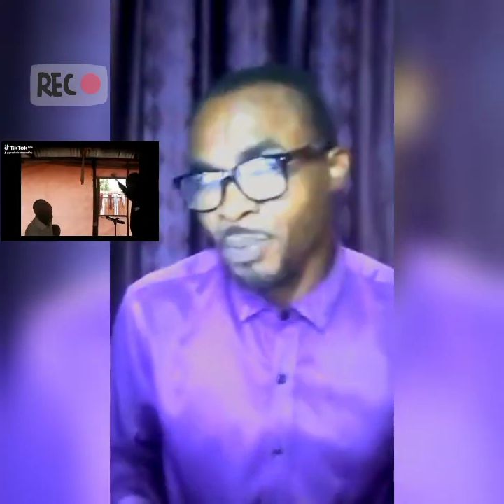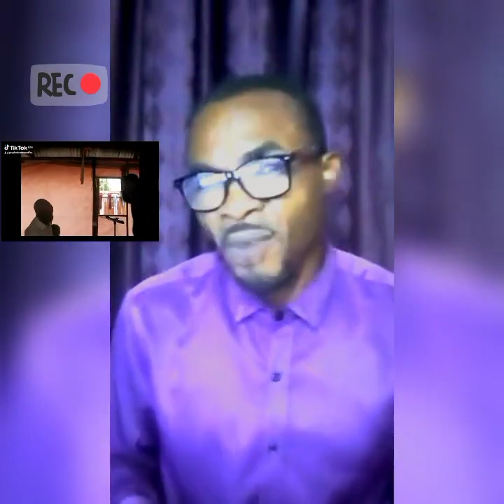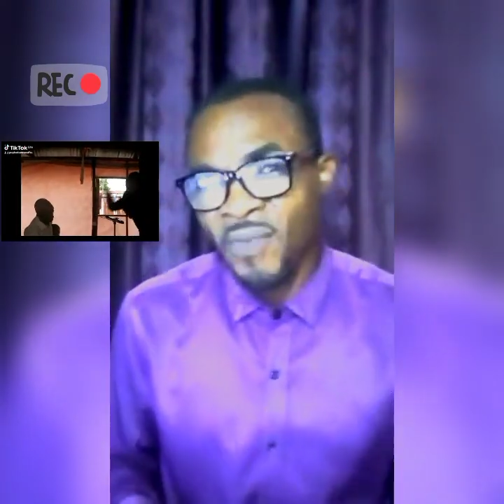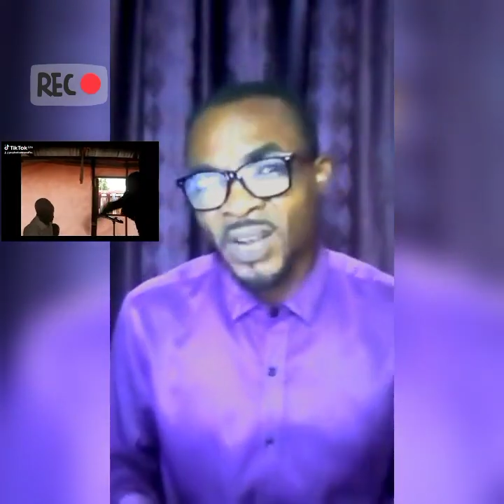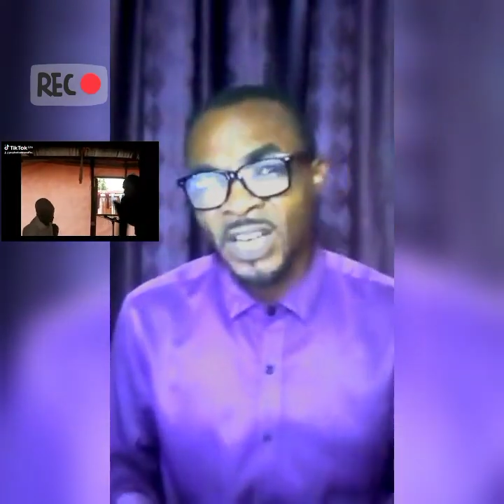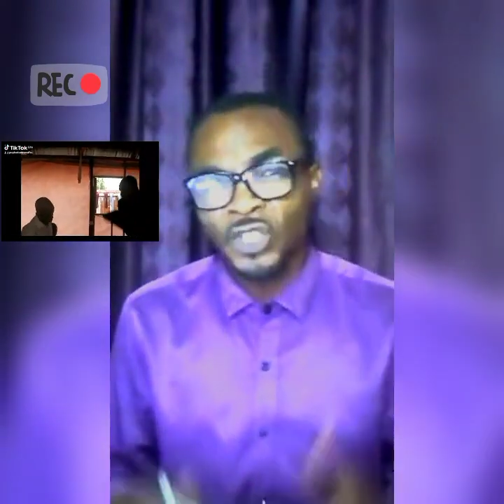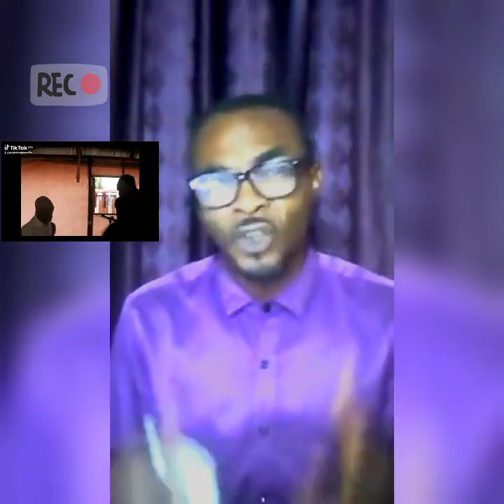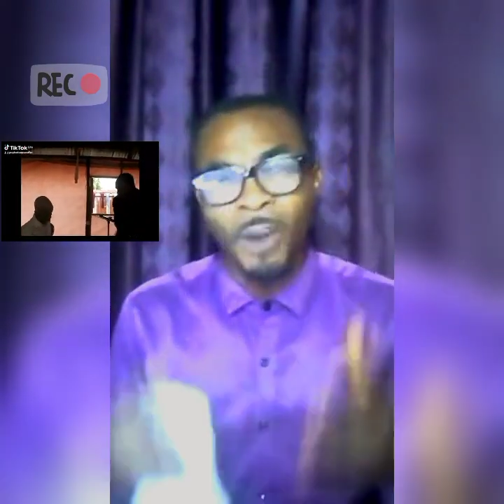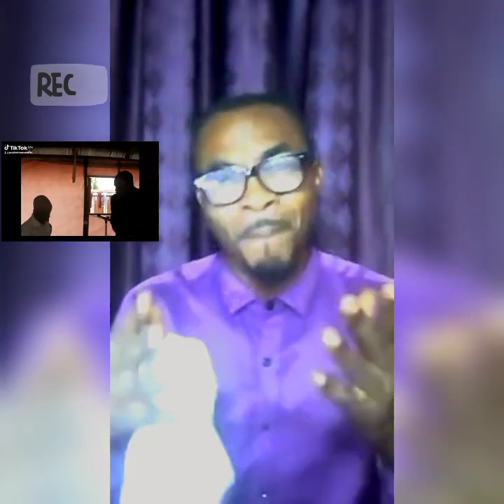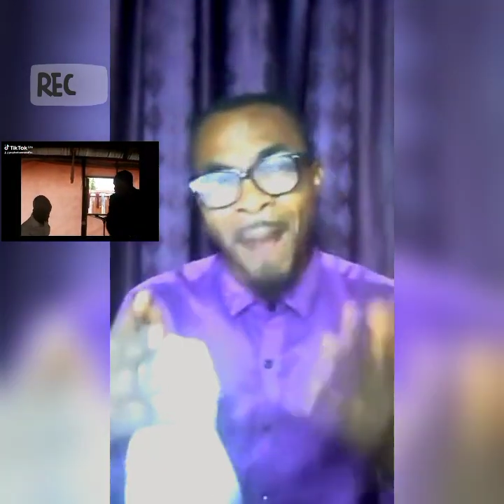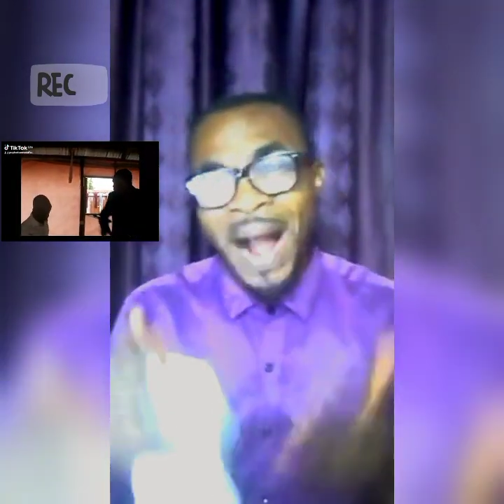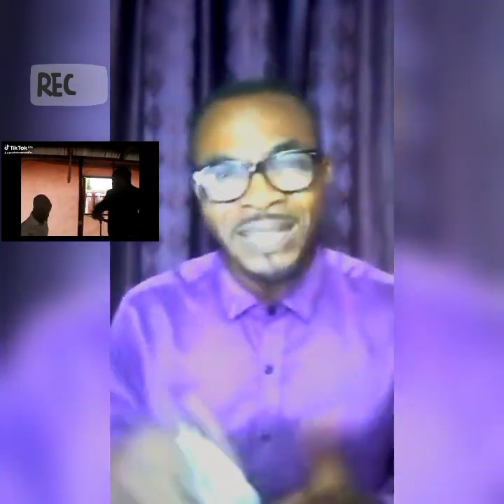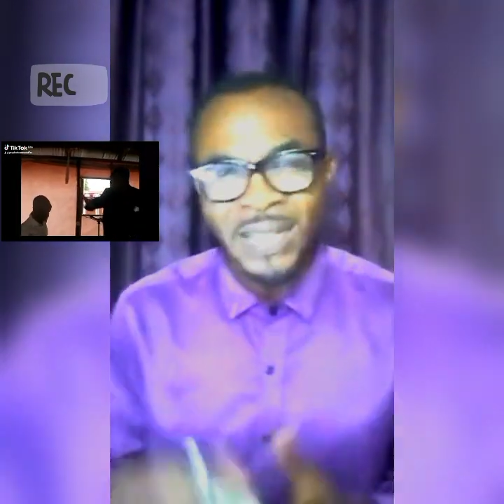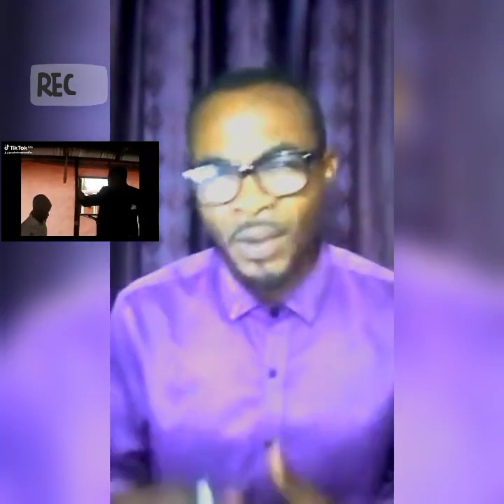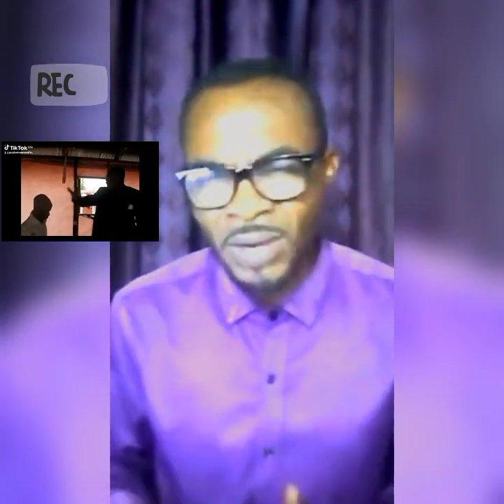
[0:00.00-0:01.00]
prophet is to
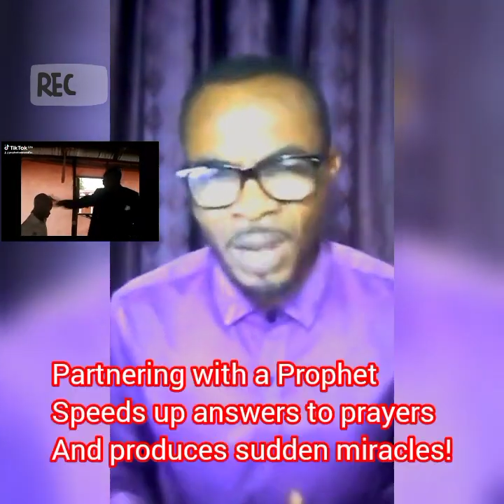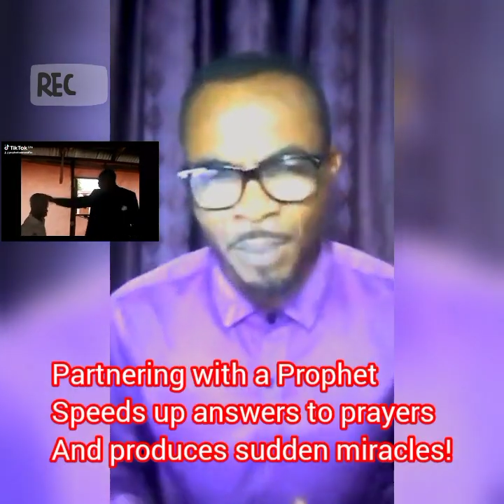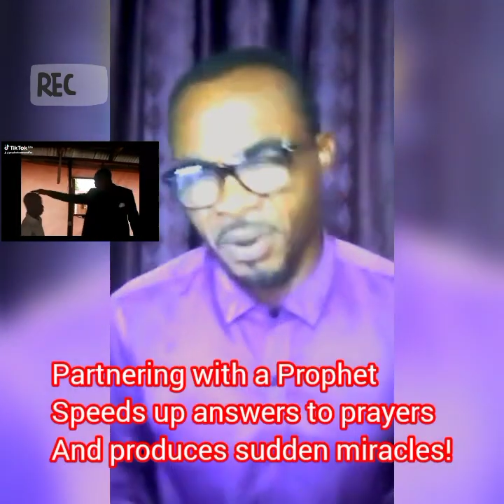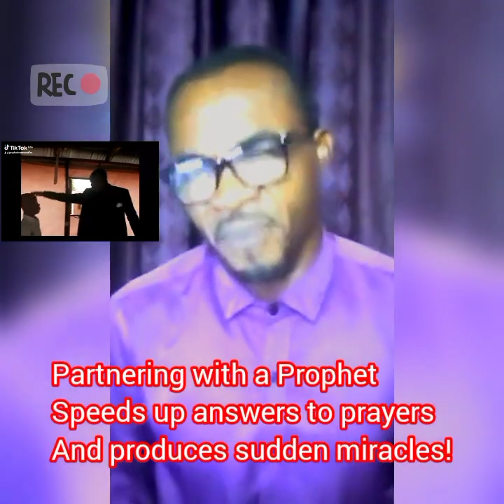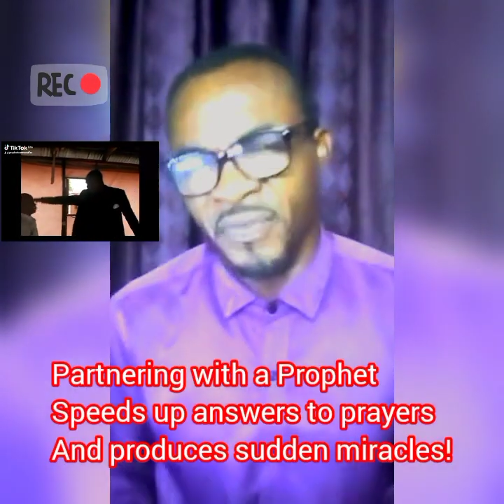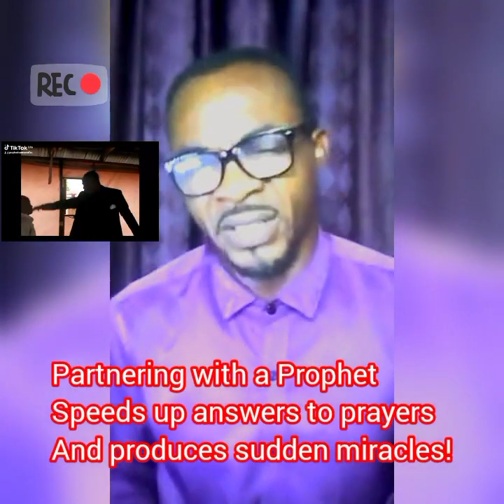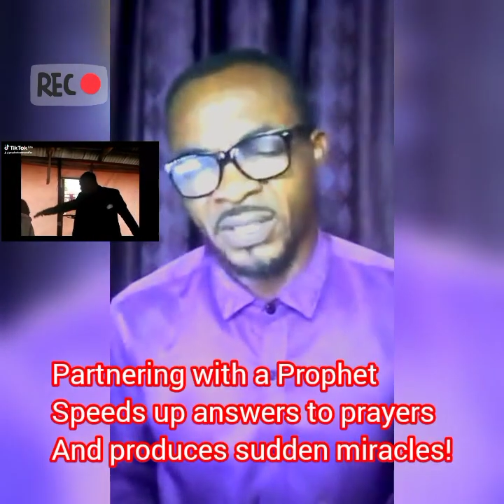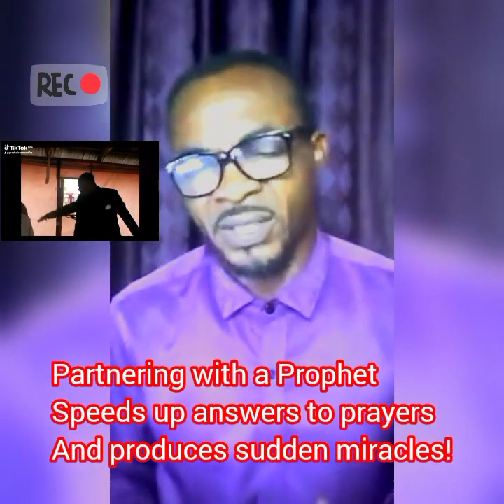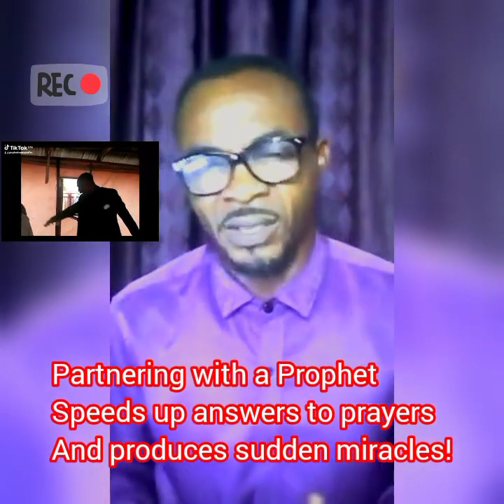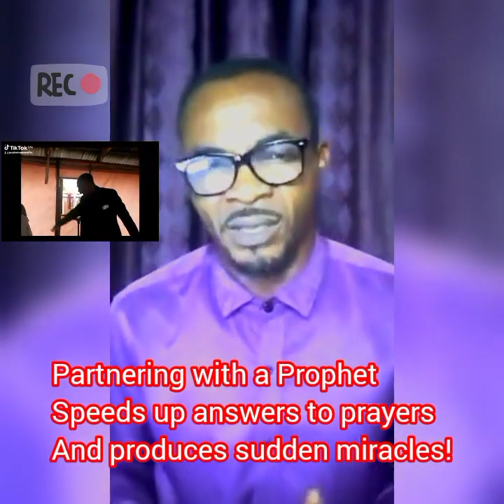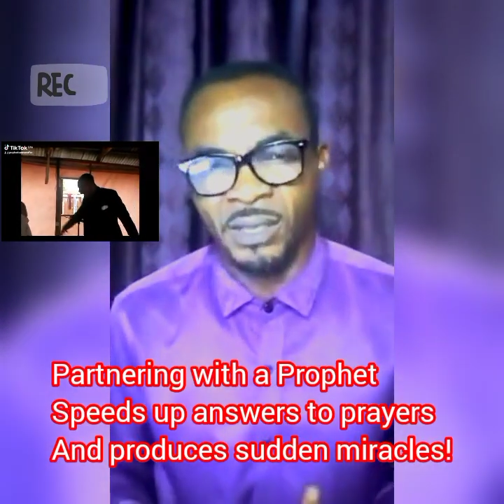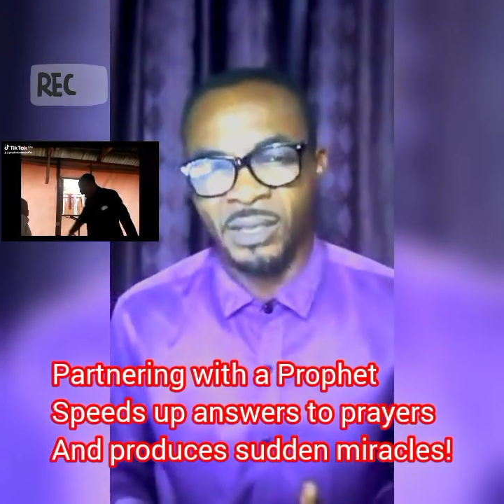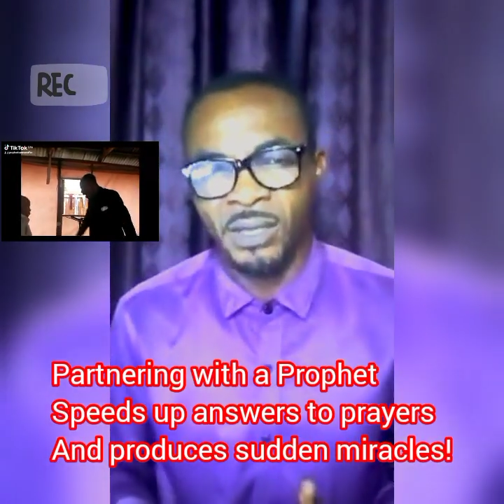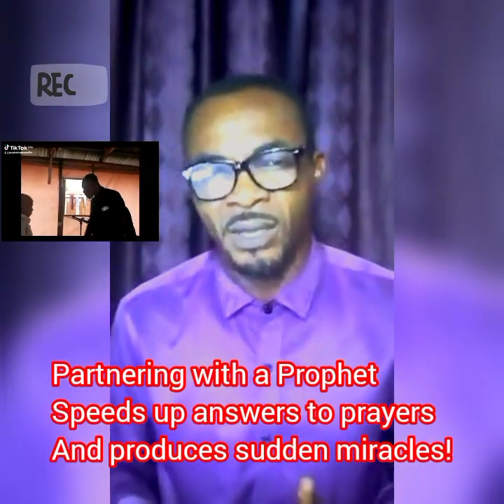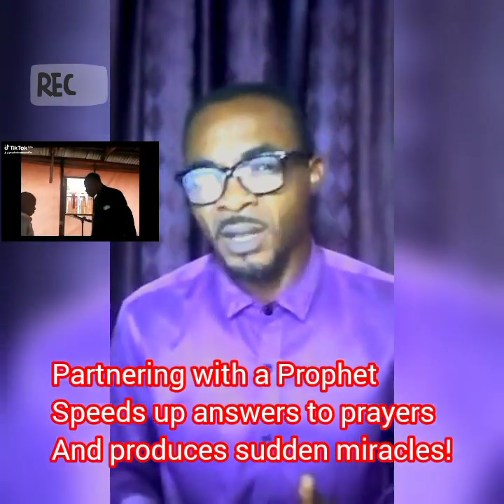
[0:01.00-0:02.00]
partner with the
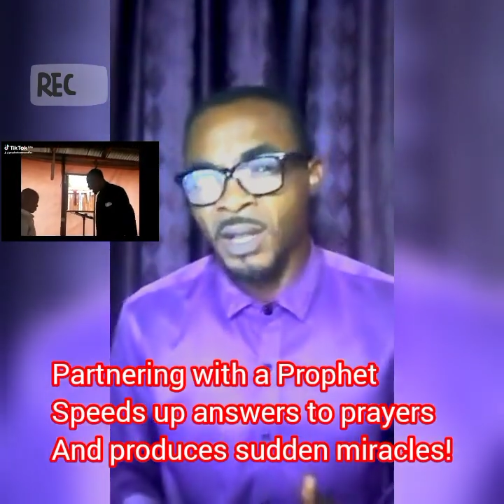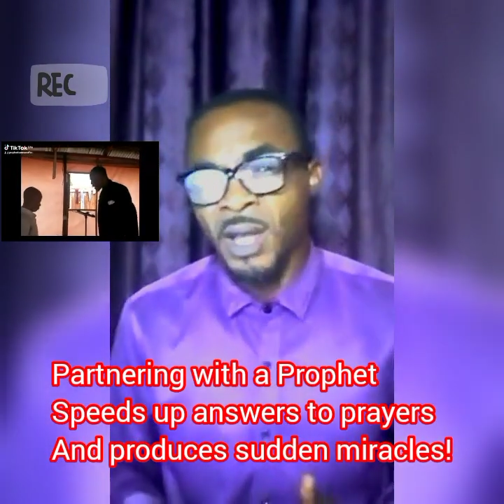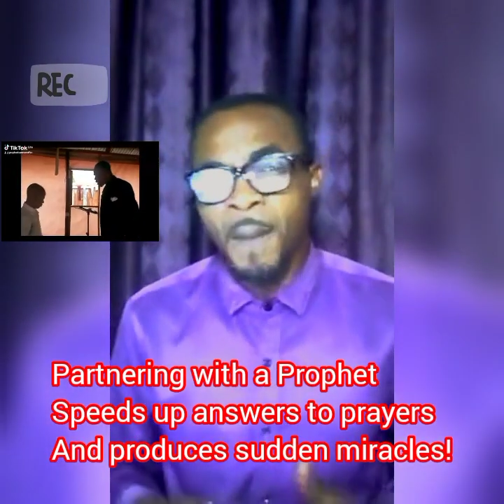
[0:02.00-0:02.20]
prophets.